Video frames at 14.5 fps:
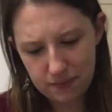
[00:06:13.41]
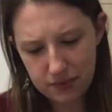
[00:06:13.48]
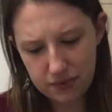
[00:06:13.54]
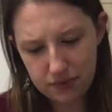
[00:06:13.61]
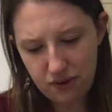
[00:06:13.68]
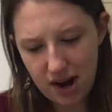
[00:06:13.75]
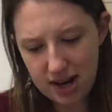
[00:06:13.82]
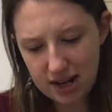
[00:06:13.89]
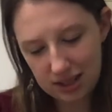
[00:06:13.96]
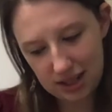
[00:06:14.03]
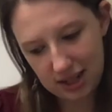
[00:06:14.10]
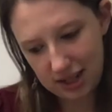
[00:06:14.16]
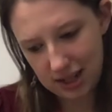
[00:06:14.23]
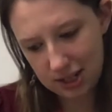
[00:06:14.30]

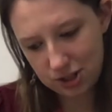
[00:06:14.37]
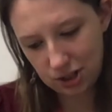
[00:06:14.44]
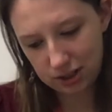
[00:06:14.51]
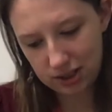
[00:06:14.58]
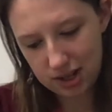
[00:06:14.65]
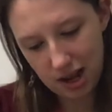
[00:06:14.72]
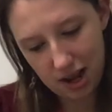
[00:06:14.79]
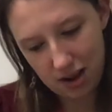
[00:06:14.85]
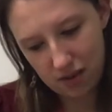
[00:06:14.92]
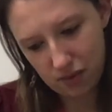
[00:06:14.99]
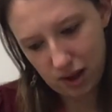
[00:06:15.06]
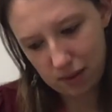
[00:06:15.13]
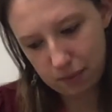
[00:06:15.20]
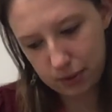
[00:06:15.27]
Finally, he took the knife
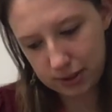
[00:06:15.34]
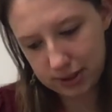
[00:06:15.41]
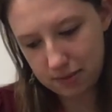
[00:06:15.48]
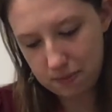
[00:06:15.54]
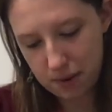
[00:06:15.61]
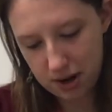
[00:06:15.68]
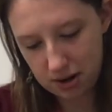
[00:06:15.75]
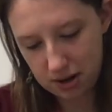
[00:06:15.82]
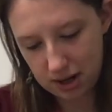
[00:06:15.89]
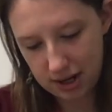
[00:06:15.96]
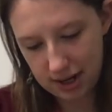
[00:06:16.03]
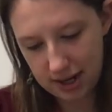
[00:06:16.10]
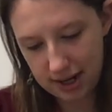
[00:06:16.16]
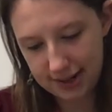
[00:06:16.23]
and put some butter on
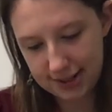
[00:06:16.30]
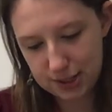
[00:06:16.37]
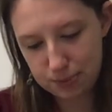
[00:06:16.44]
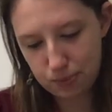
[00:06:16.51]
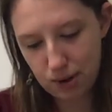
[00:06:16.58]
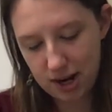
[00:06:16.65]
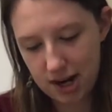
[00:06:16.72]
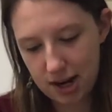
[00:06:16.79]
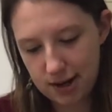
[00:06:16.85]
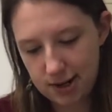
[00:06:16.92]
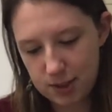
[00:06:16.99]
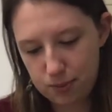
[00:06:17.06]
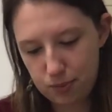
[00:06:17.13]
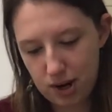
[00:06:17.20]
it and spread it on
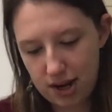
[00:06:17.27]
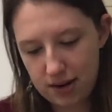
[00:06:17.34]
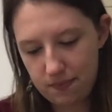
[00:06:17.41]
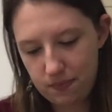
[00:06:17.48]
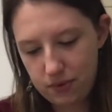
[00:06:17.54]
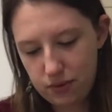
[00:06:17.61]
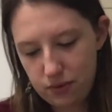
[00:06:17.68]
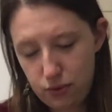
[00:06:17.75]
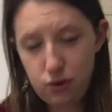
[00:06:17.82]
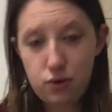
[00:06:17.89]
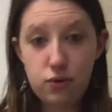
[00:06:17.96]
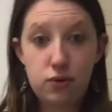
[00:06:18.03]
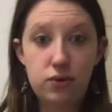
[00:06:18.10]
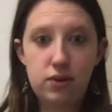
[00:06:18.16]
his bread.
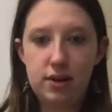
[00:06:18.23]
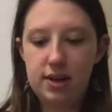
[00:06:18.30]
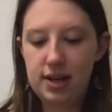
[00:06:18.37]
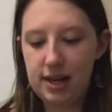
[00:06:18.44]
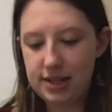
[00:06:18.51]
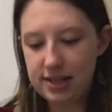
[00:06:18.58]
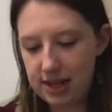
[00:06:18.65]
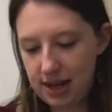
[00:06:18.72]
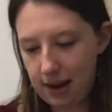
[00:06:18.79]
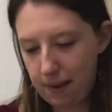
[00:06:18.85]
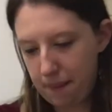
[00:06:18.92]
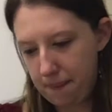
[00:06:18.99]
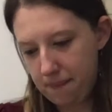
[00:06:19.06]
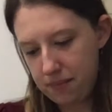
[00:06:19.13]
Phew, he did it.
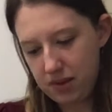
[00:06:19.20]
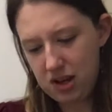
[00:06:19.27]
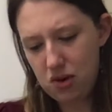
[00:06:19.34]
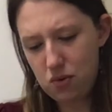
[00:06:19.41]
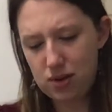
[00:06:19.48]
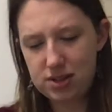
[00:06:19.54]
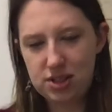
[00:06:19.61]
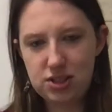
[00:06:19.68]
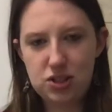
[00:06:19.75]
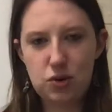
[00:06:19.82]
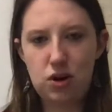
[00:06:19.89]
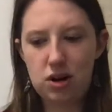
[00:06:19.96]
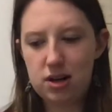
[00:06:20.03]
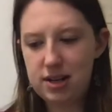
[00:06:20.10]
It wasn't so
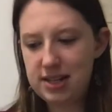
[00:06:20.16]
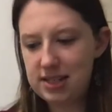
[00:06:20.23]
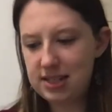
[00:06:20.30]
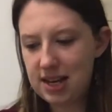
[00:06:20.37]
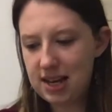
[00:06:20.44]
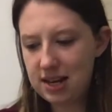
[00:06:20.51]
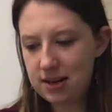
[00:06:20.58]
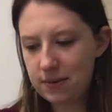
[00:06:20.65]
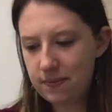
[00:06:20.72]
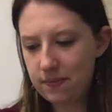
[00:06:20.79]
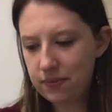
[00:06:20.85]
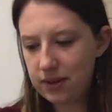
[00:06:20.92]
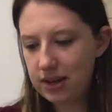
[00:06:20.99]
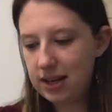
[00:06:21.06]
hard, he said.
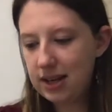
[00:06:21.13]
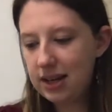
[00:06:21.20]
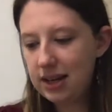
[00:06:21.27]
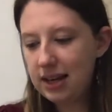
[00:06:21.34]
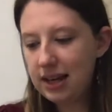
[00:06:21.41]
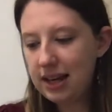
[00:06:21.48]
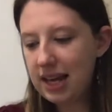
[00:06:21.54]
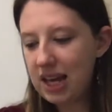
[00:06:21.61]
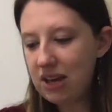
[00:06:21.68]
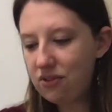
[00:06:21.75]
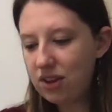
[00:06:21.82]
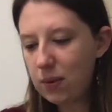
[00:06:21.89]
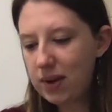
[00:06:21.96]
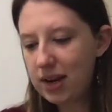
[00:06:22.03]

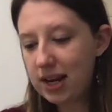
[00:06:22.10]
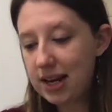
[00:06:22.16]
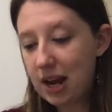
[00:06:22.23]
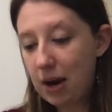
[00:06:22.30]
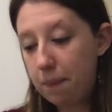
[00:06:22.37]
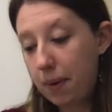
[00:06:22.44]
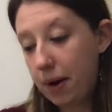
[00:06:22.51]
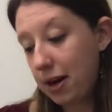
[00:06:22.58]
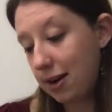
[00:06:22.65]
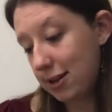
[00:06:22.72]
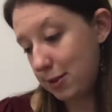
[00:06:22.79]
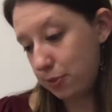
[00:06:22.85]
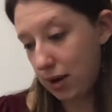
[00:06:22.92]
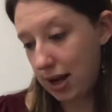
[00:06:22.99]
Even though he could now butter
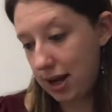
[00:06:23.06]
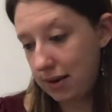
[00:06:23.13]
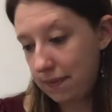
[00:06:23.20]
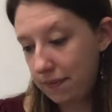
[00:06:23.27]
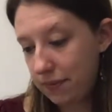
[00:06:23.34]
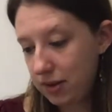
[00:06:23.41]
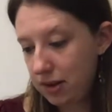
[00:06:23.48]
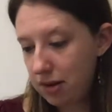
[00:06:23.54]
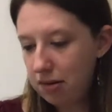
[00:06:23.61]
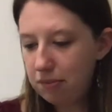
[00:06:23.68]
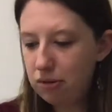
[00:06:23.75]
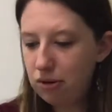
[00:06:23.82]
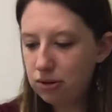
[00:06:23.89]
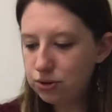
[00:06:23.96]
his bread,
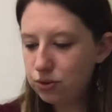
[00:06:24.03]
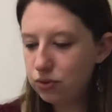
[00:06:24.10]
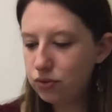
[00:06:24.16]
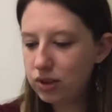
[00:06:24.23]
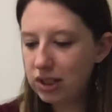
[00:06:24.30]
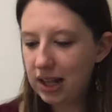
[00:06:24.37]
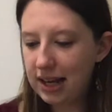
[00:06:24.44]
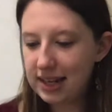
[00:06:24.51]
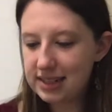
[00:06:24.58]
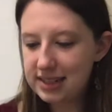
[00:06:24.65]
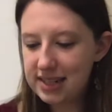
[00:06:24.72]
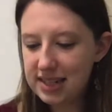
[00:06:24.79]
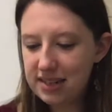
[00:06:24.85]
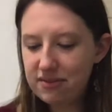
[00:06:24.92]
Paul soon realized
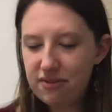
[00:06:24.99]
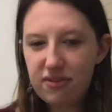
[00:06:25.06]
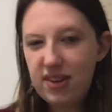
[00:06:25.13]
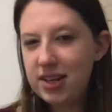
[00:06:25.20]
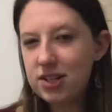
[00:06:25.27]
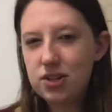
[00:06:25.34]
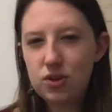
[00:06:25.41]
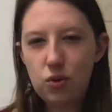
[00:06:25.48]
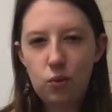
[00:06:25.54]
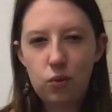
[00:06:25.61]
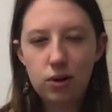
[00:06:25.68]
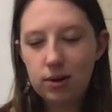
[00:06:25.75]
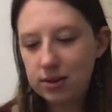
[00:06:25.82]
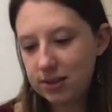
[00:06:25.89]
he didn't fit into the
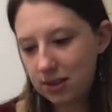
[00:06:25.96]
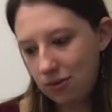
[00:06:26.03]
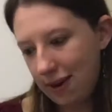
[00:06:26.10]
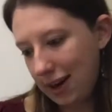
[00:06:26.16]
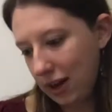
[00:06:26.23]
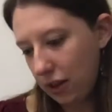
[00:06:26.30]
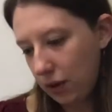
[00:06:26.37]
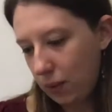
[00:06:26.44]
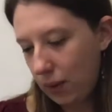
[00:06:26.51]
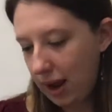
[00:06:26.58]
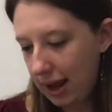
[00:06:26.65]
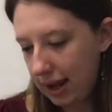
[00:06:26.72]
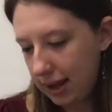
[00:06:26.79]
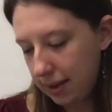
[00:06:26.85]
world in a regular way.